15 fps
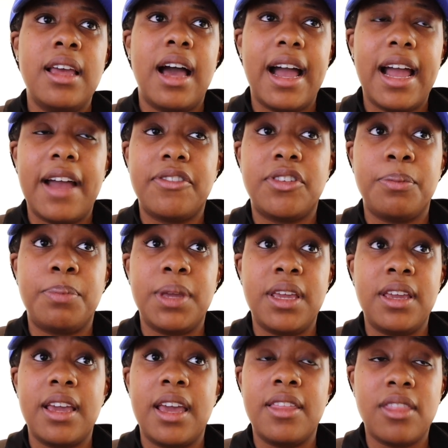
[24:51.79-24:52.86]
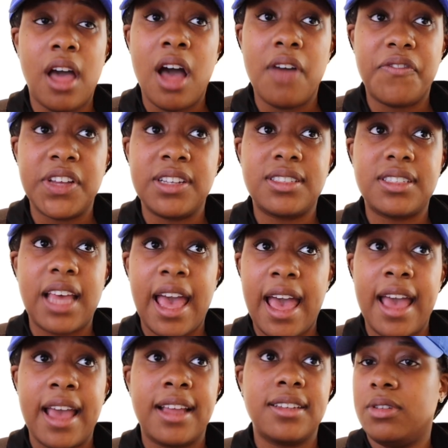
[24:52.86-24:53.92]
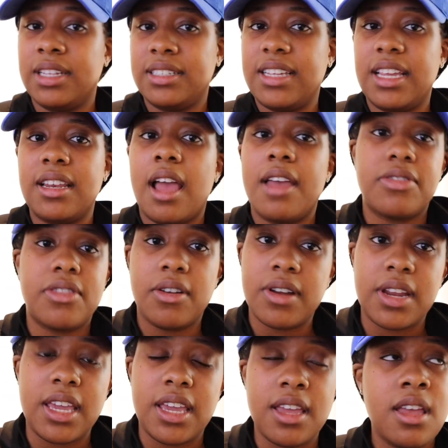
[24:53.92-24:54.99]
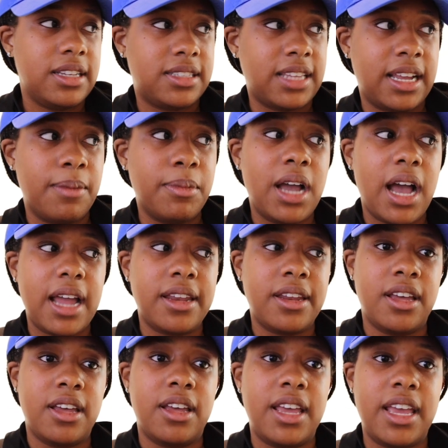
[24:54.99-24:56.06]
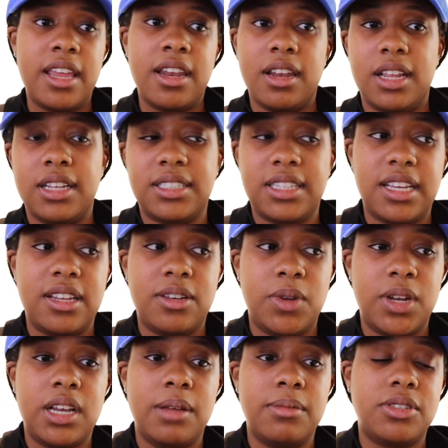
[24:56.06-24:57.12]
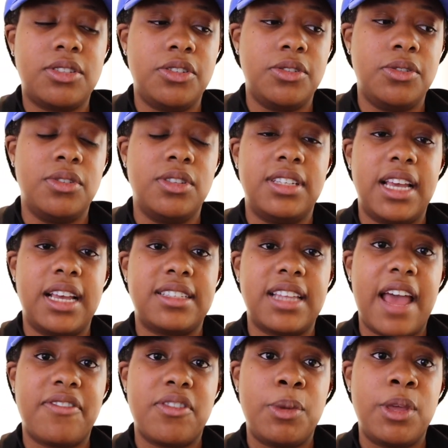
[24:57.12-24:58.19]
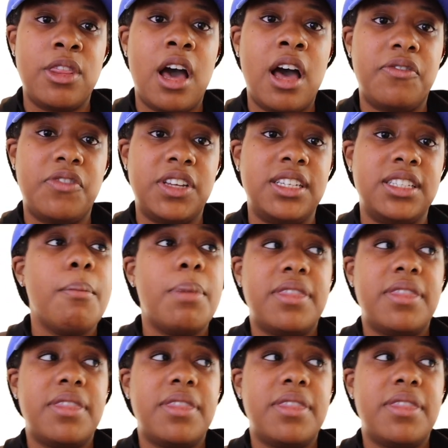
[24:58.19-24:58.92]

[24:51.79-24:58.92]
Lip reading: I have to be in the office at, let's say, 9:30. It's like I'm kind of in London when it comes to the days that I have to be in the office.